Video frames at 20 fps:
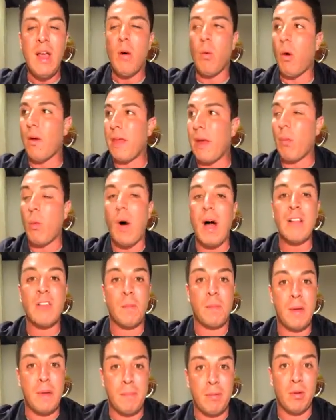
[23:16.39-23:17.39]
while they watch
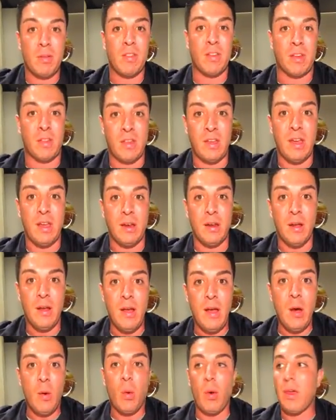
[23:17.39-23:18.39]
people succeed.
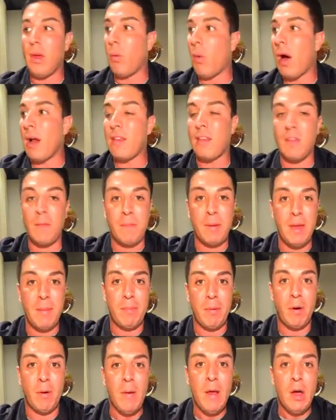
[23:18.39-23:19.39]
While they watch the
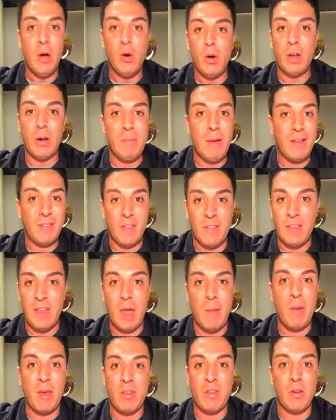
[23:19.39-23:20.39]
people who can make the
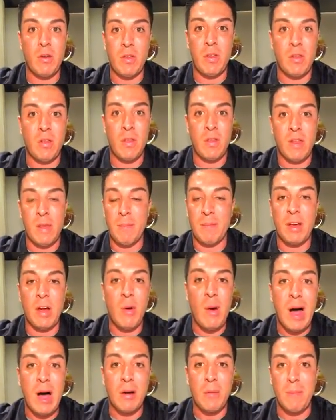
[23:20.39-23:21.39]
same excuses as them go
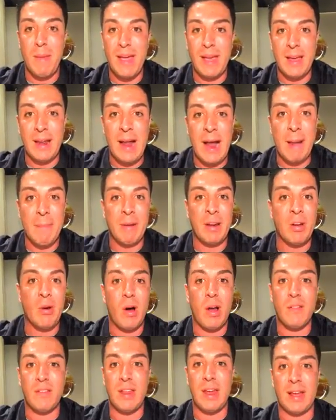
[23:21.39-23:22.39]
out and make it happen, go
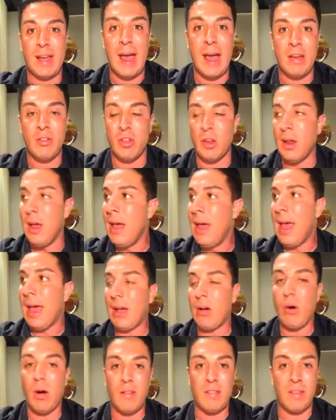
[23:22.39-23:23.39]
out and take action and
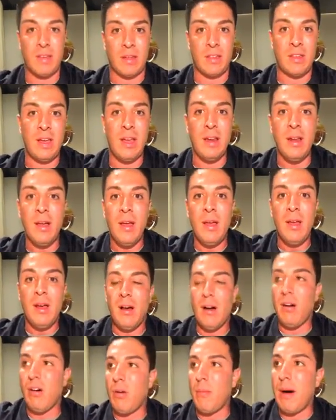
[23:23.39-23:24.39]
go out and succeed,
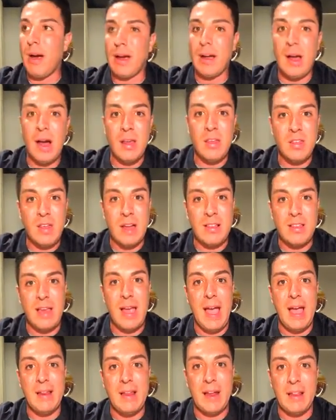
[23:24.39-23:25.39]
oh my gosh, that's
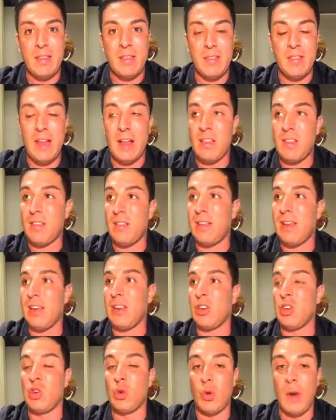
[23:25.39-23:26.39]
that's that's
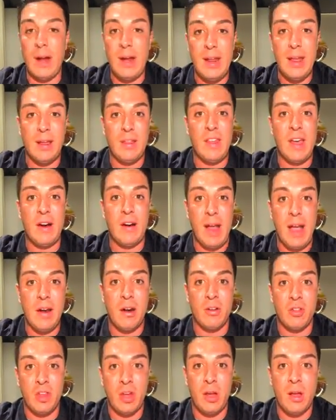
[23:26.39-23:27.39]
draining their
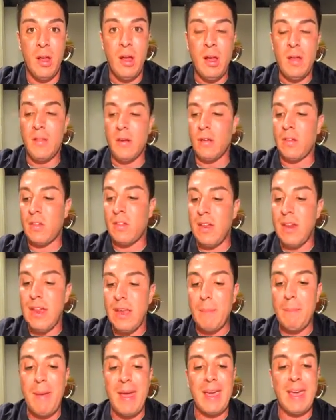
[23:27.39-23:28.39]
energy. They're
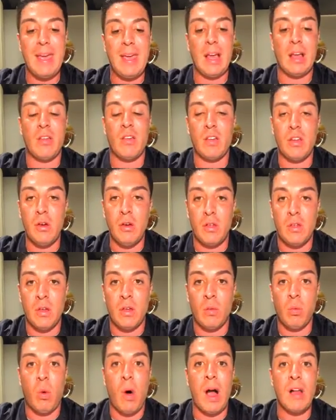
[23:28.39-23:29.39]
sitting making
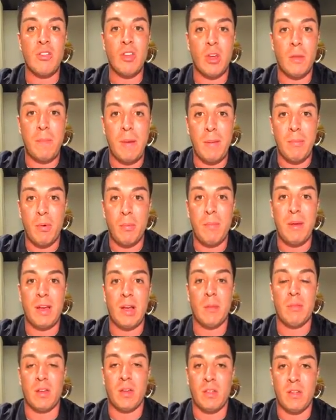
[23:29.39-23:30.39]
excuses, watching people
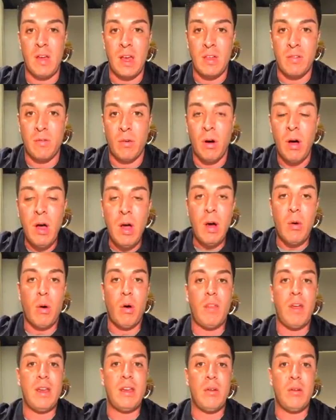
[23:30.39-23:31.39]
become successful
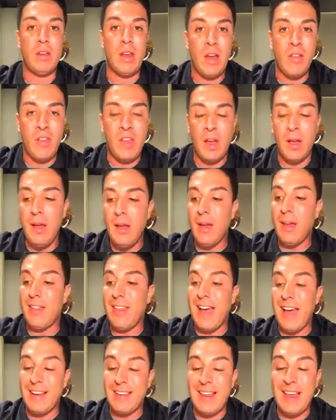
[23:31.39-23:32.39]
while they do nothing.
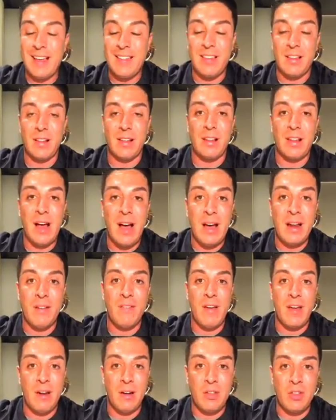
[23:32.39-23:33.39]
That takes a lot
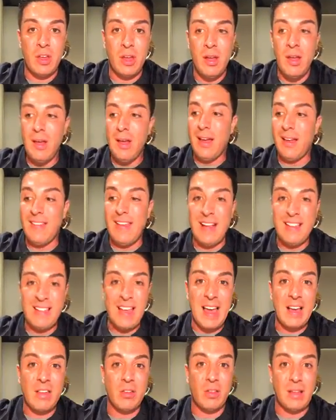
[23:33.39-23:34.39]
of energy and that's
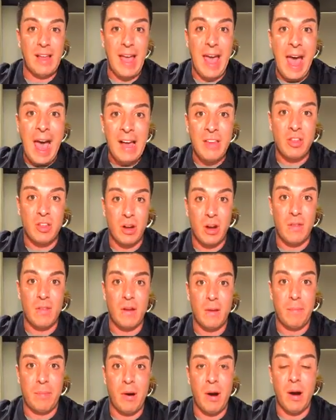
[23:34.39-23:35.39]
actually action on
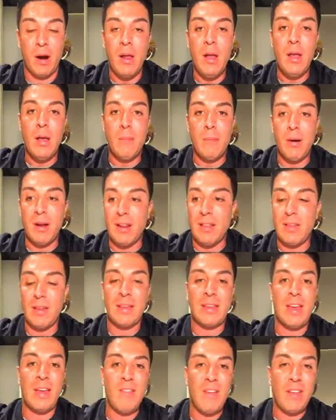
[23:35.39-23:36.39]
their part, but it's
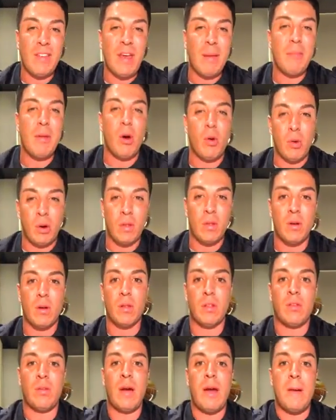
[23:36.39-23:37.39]
giving them no
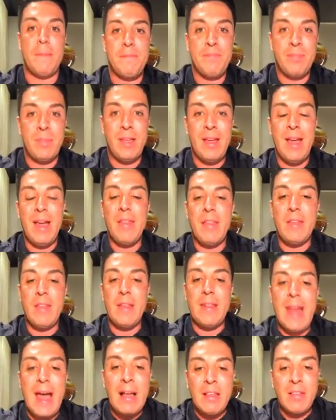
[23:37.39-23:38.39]
results, right? And then
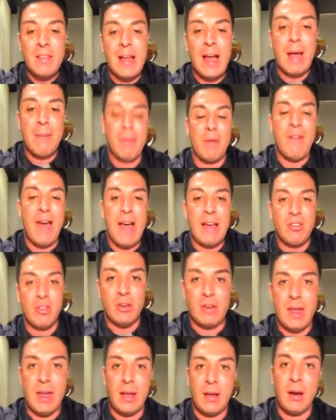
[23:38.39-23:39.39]
the next type of
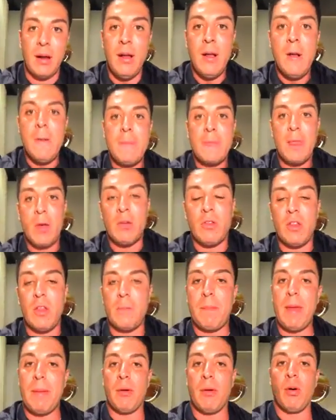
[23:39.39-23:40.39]
action taker, those are the
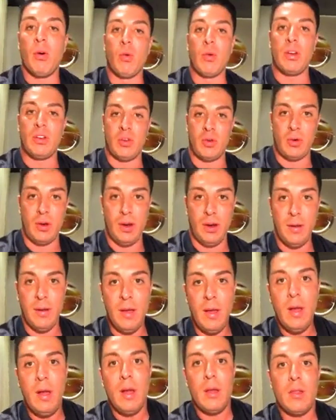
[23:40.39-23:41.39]
people who retreat.
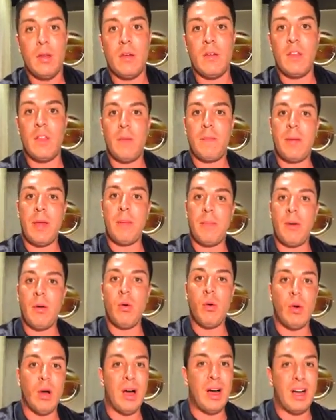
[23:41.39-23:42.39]
Those are the people
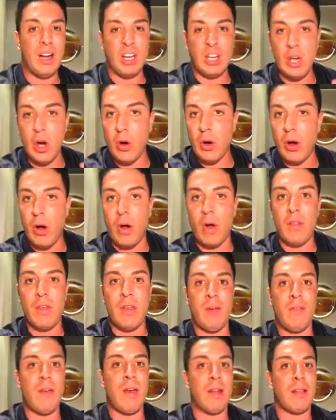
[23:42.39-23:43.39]
who go to all
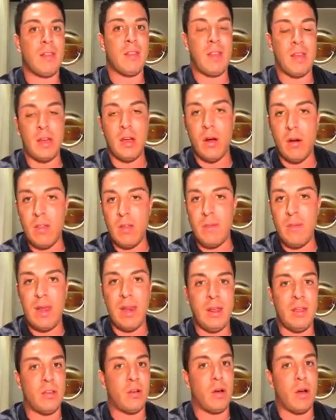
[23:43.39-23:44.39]
the events, they go to the
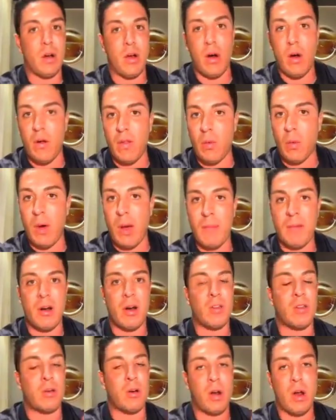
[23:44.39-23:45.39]
meetings, they're on all the
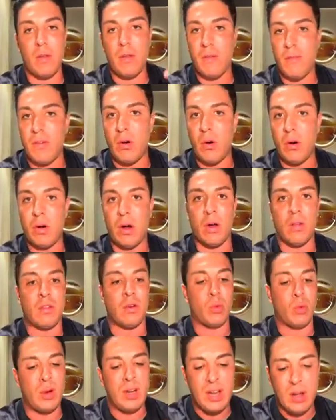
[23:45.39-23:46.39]
webinars, they're on all the phone calls,
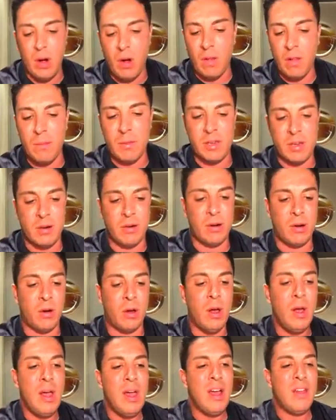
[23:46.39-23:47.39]
they're reading all the
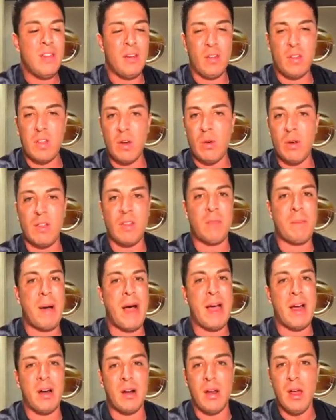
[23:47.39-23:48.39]
material. They're so
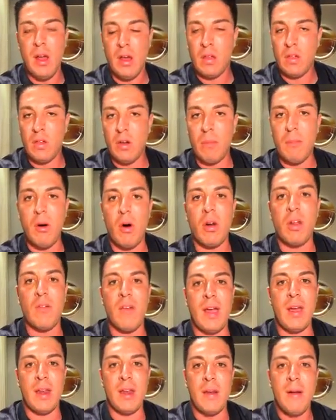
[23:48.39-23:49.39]
inspired, so
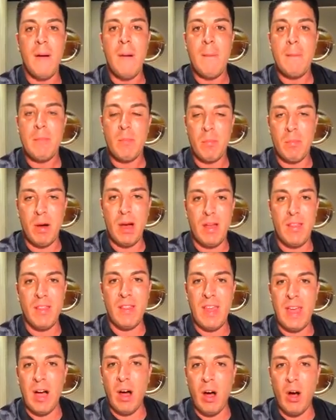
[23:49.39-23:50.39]
motivated, but
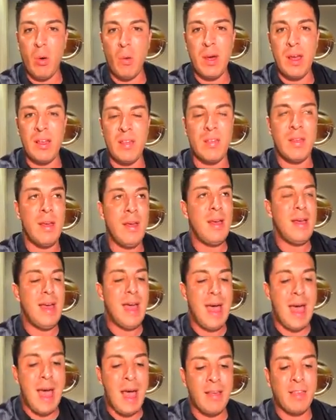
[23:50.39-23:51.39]
they always
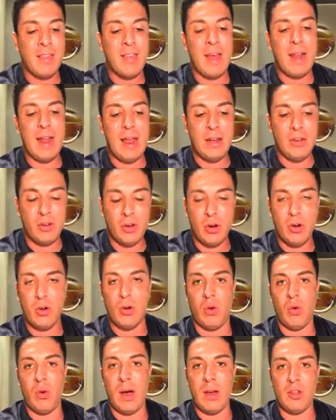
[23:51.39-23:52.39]
ask that
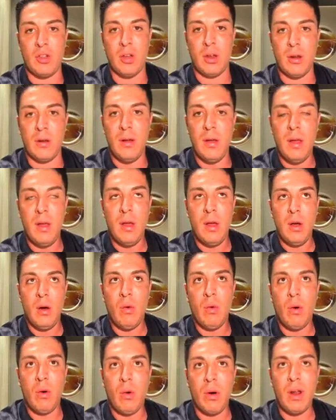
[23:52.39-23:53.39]
internal question
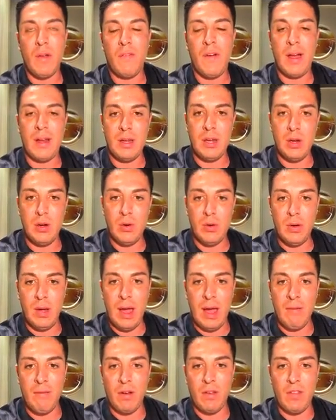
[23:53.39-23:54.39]
well, what if I do
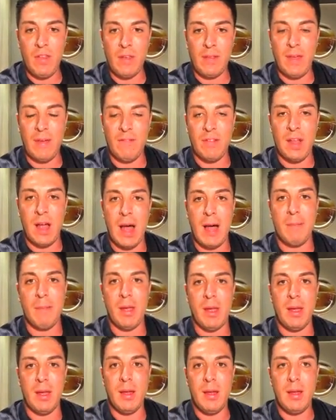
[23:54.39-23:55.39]
everything they've taught
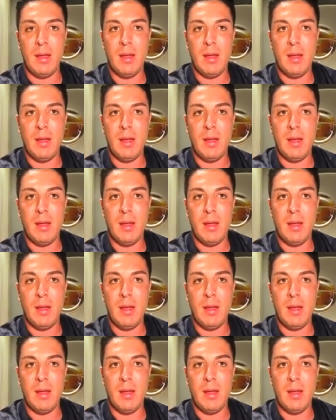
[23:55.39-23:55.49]
me